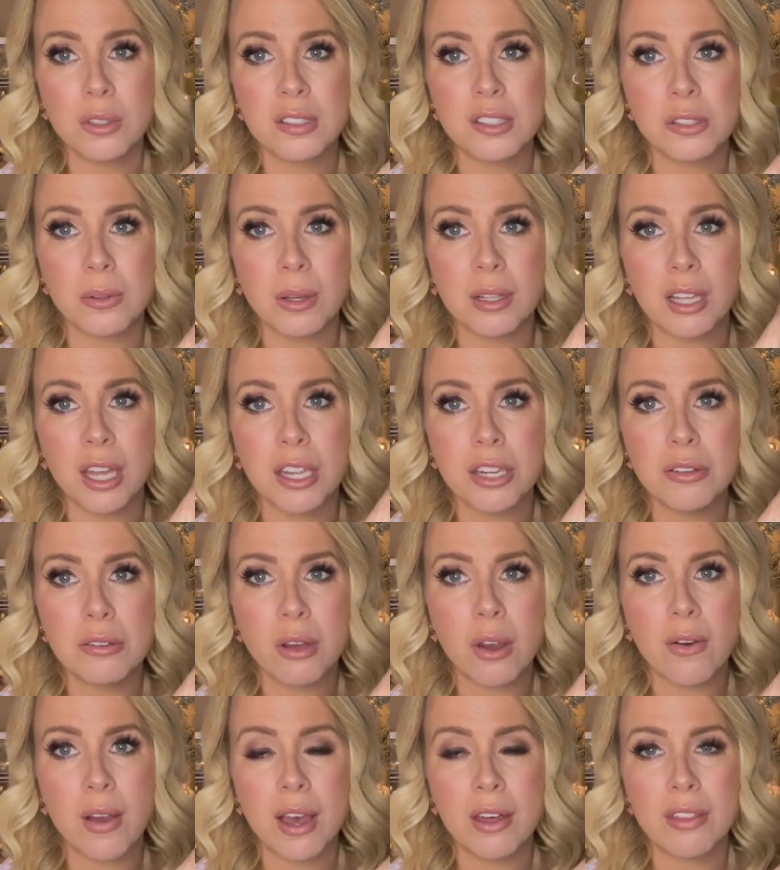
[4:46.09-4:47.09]
So I'll let you
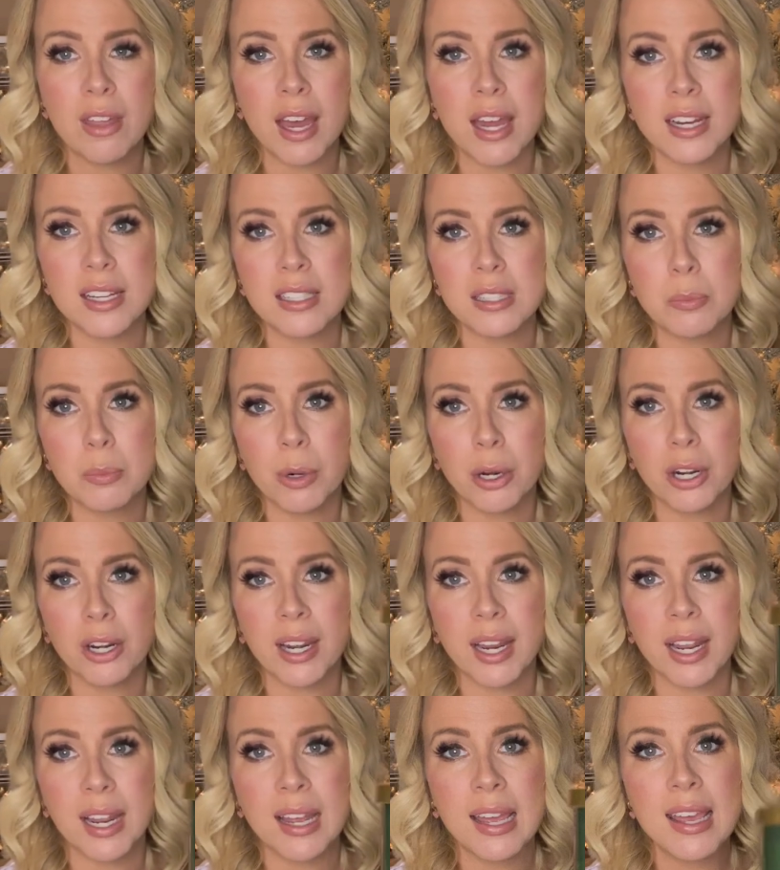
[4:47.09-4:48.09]
know how that is
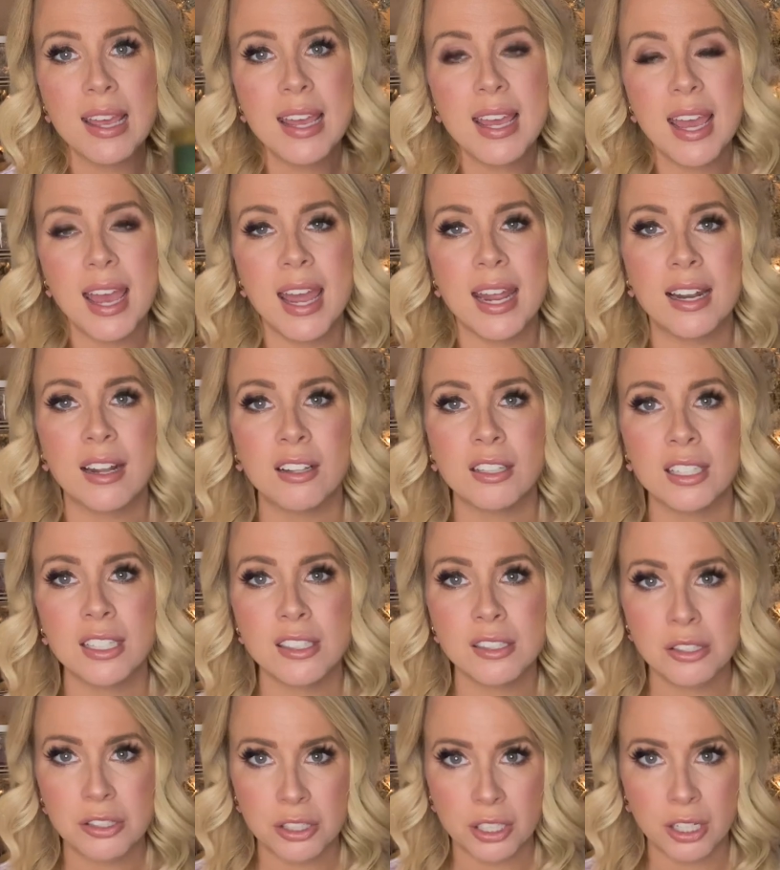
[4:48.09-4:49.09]
burning, and I'll
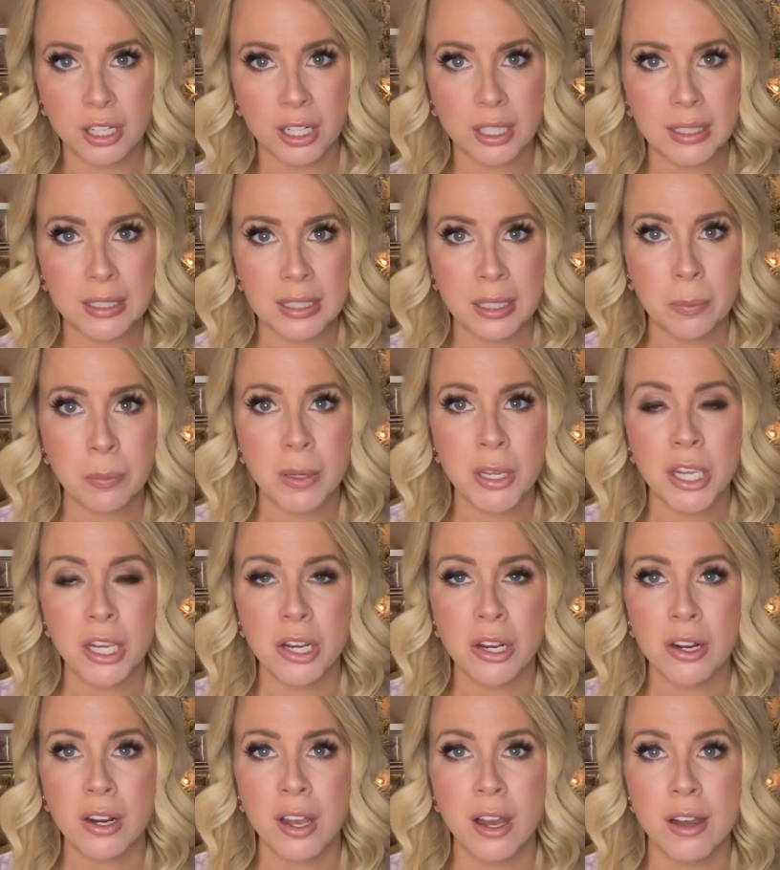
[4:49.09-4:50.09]
insert a clip
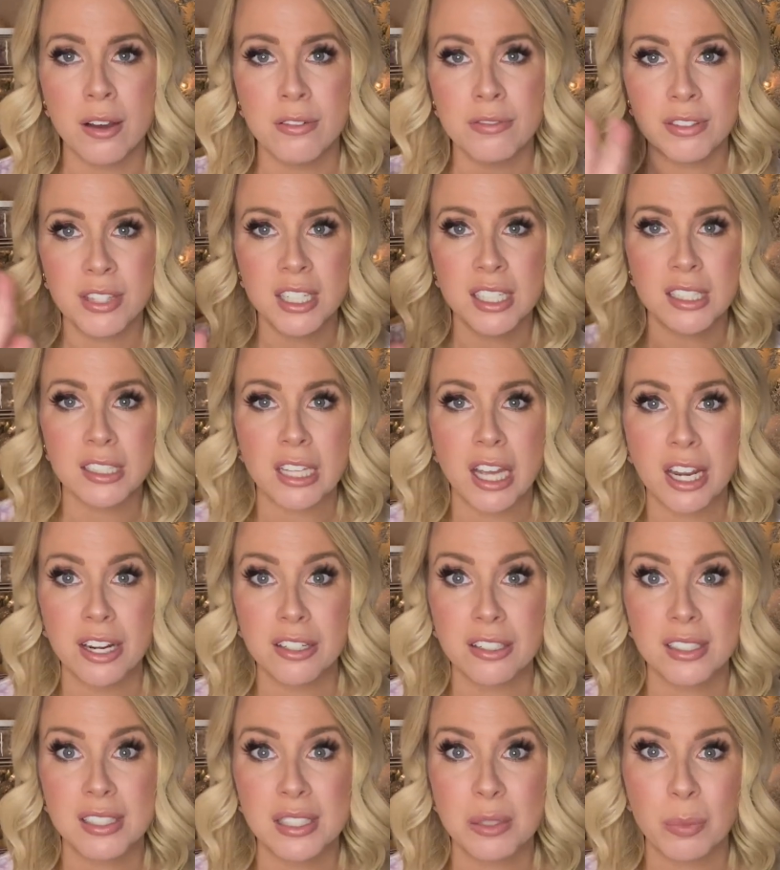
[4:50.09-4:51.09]
here of the entire
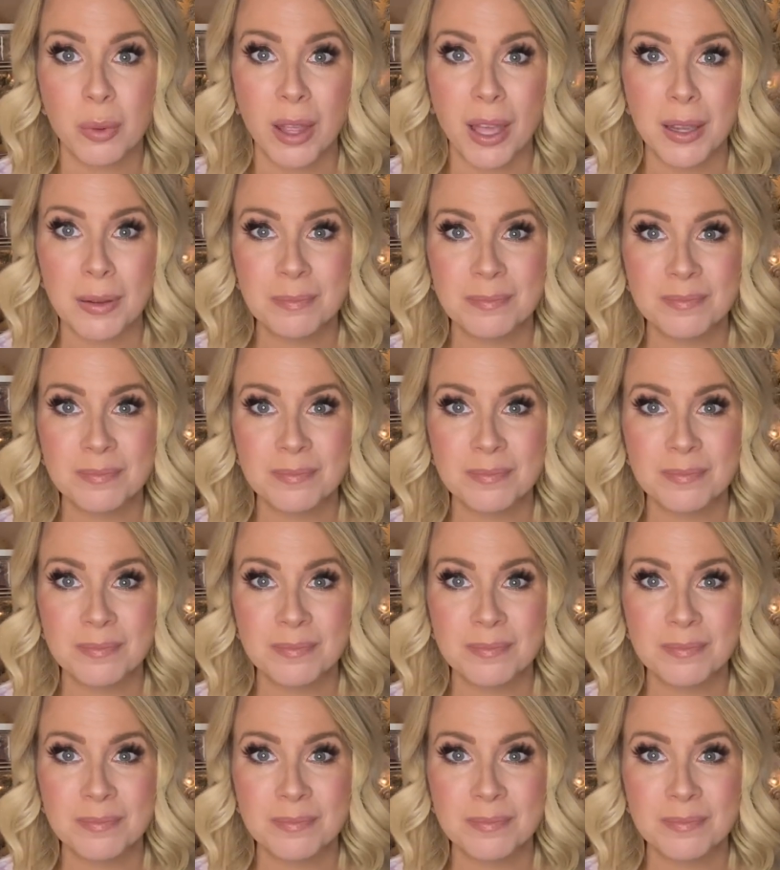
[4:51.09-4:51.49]
display.